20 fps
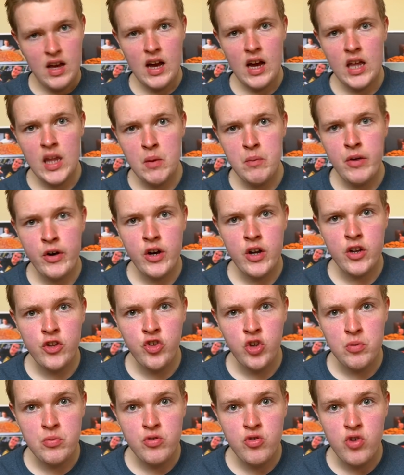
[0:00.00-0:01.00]
and then we're going to
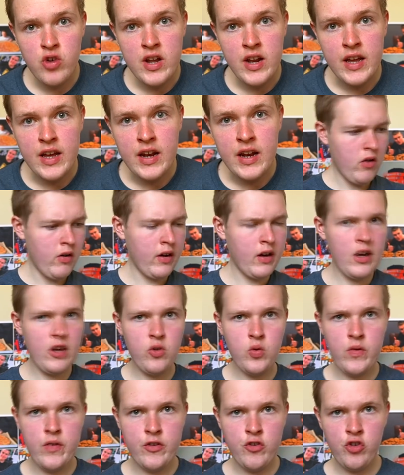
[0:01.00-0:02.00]
jump straight in. Alright guys,
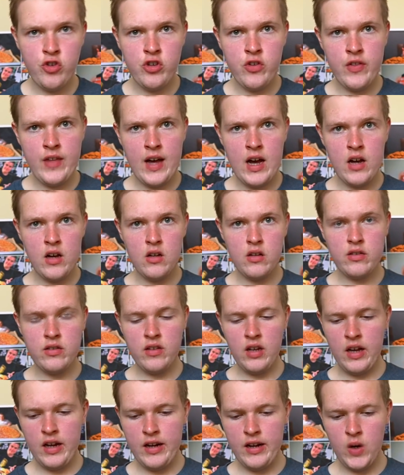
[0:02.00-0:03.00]
so if I just do the angle
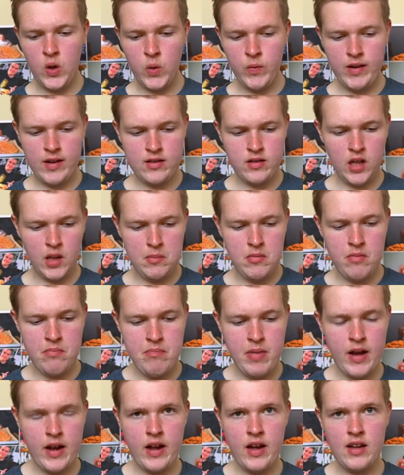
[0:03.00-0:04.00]
slightly, hopefully that's a little bit
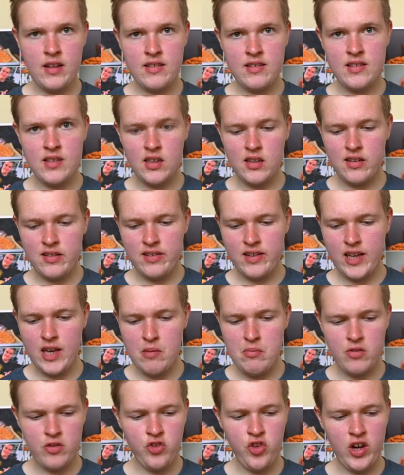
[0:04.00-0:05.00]
better. It's still the
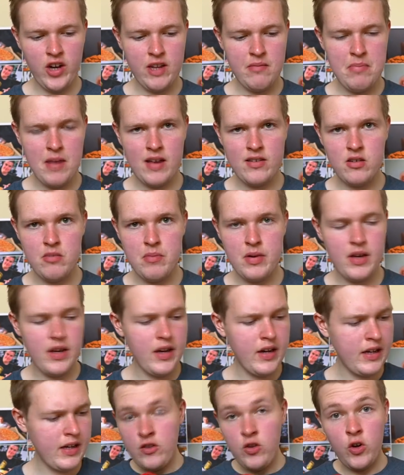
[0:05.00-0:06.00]
same giant pasta
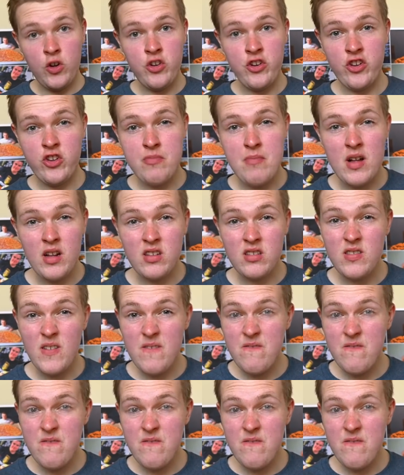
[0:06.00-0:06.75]
bake. It honestly smells